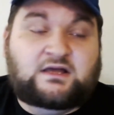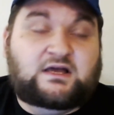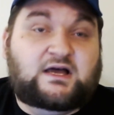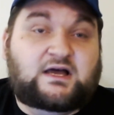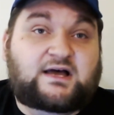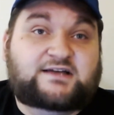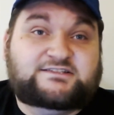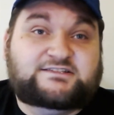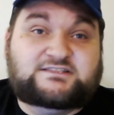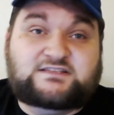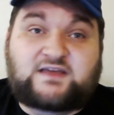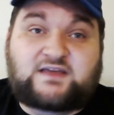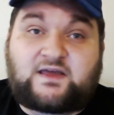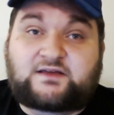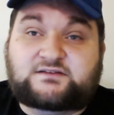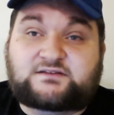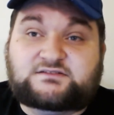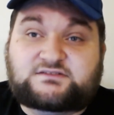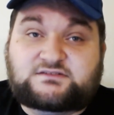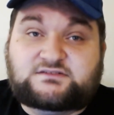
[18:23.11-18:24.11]

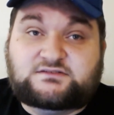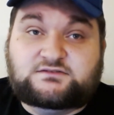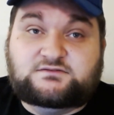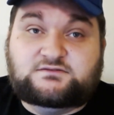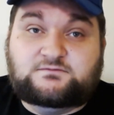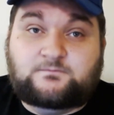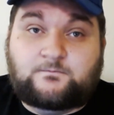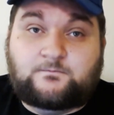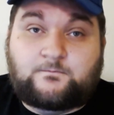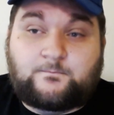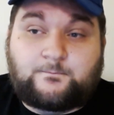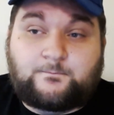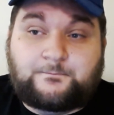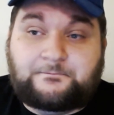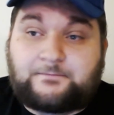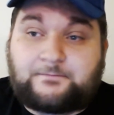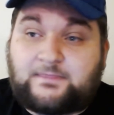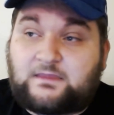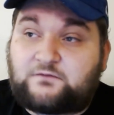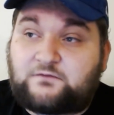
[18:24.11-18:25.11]
Skinks,
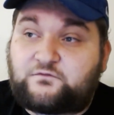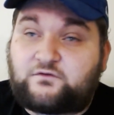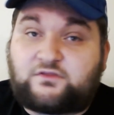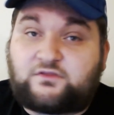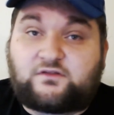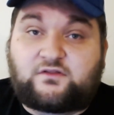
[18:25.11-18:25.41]
for the